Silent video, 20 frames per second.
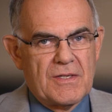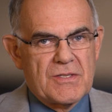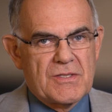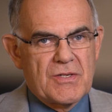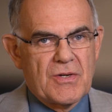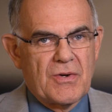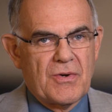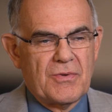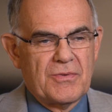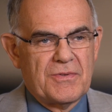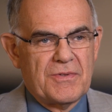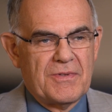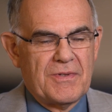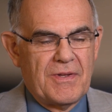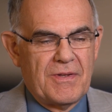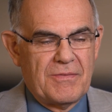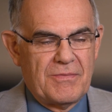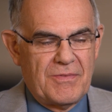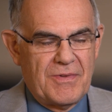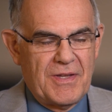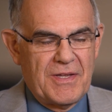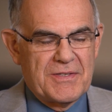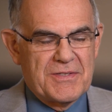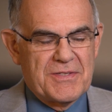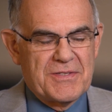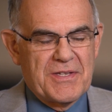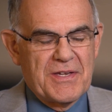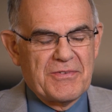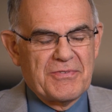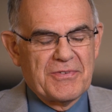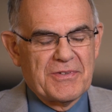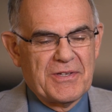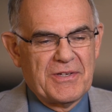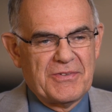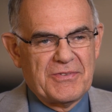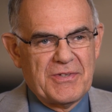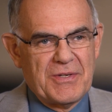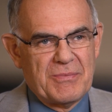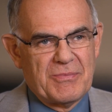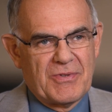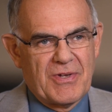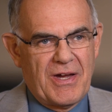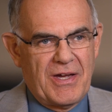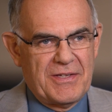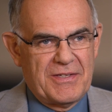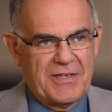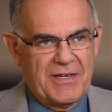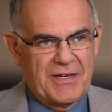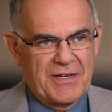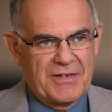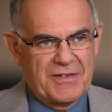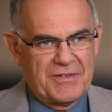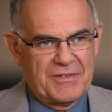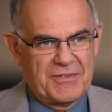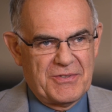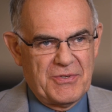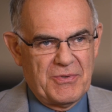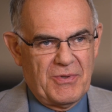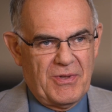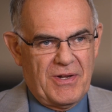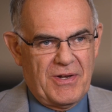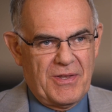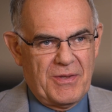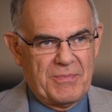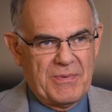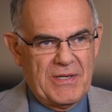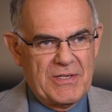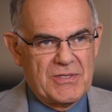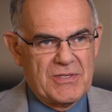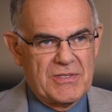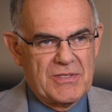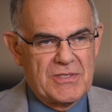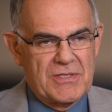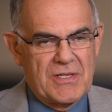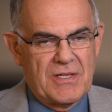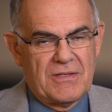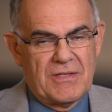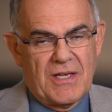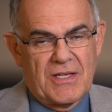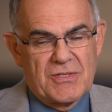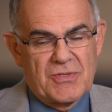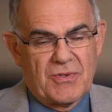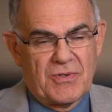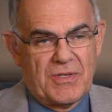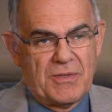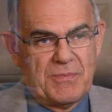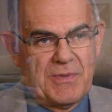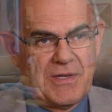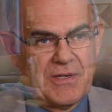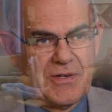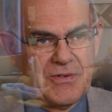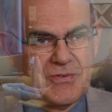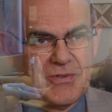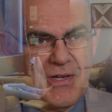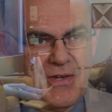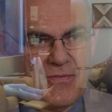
So it definitely seems high-tech to a lot of the patients, and that's only because they